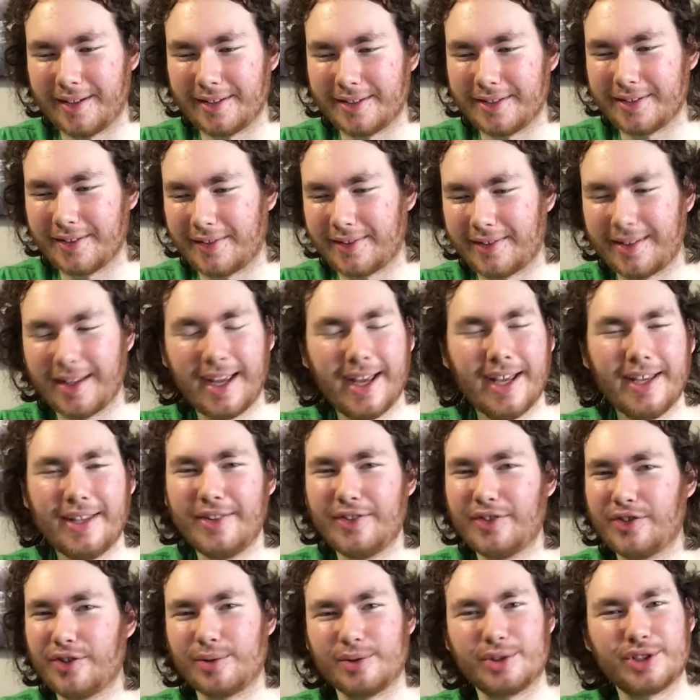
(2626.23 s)
just
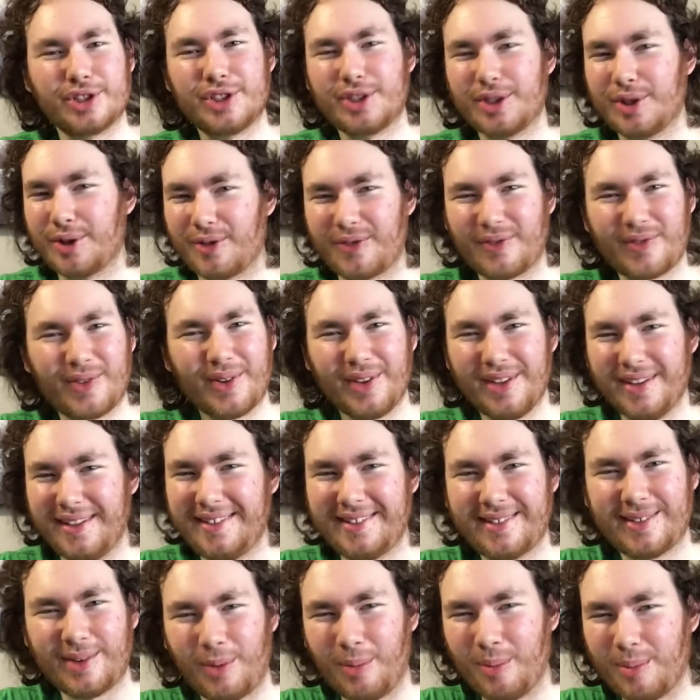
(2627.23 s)
he's so cheerful, he's
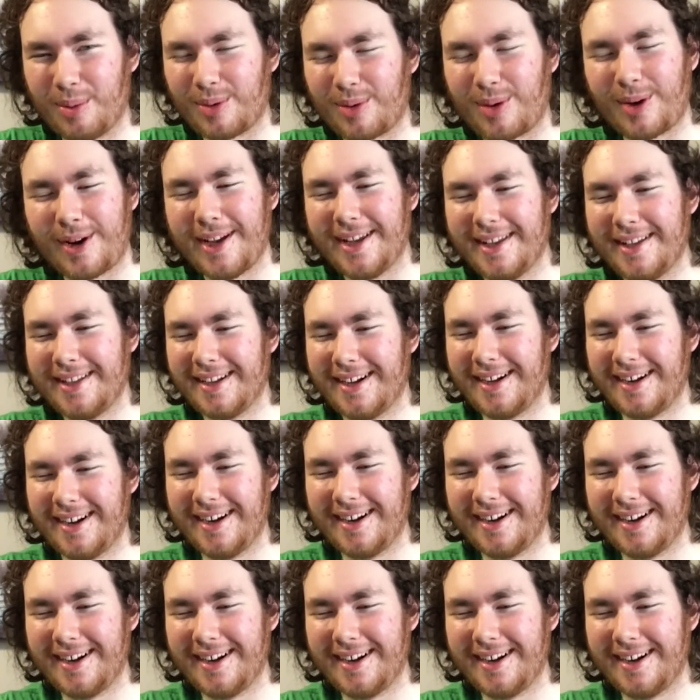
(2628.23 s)
so bright.